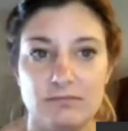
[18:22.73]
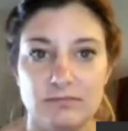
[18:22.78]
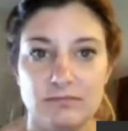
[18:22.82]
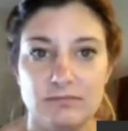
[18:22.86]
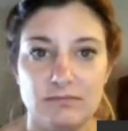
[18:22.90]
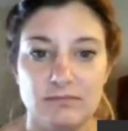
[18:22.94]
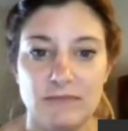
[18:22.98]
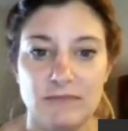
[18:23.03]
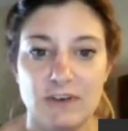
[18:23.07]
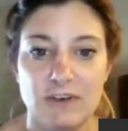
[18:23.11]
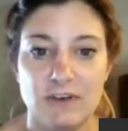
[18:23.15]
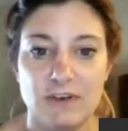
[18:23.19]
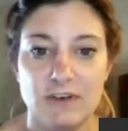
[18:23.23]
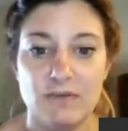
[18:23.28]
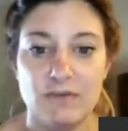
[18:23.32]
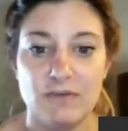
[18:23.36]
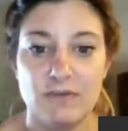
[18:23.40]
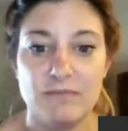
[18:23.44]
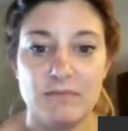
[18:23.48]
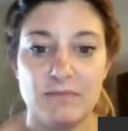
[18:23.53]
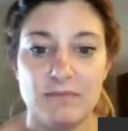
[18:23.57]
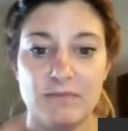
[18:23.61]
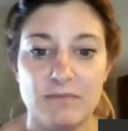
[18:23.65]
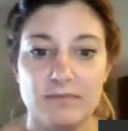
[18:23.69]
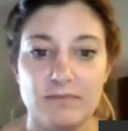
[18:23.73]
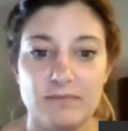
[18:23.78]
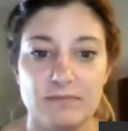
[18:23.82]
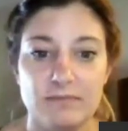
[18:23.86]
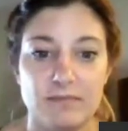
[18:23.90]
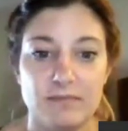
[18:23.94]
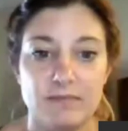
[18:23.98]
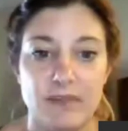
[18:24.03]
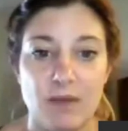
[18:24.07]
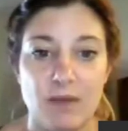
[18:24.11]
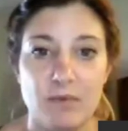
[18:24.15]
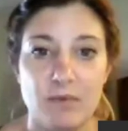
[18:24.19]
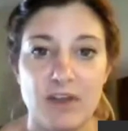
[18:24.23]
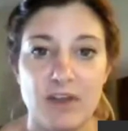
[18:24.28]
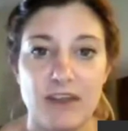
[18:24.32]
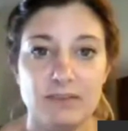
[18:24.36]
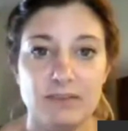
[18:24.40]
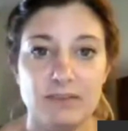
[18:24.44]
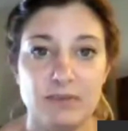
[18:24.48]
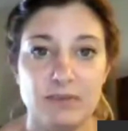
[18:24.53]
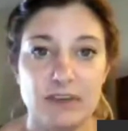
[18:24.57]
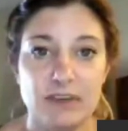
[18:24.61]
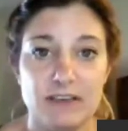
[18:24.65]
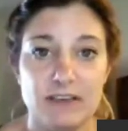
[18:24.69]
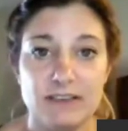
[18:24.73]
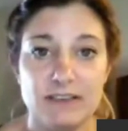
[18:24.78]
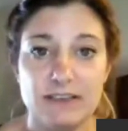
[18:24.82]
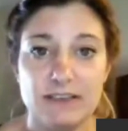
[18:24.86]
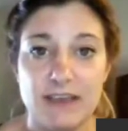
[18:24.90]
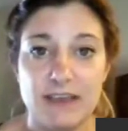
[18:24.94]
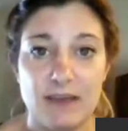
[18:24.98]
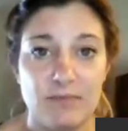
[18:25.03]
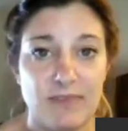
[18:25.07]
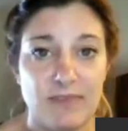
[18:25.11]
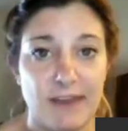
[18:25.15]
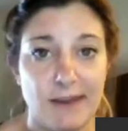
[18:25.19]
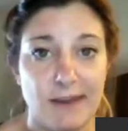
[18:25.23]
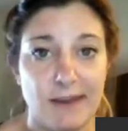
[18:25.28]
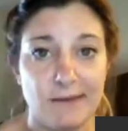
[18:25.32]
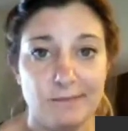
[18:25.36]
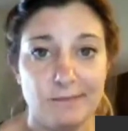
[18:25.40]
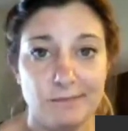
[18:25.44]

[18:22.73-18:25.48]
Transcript: you know, with MLSP, same thing.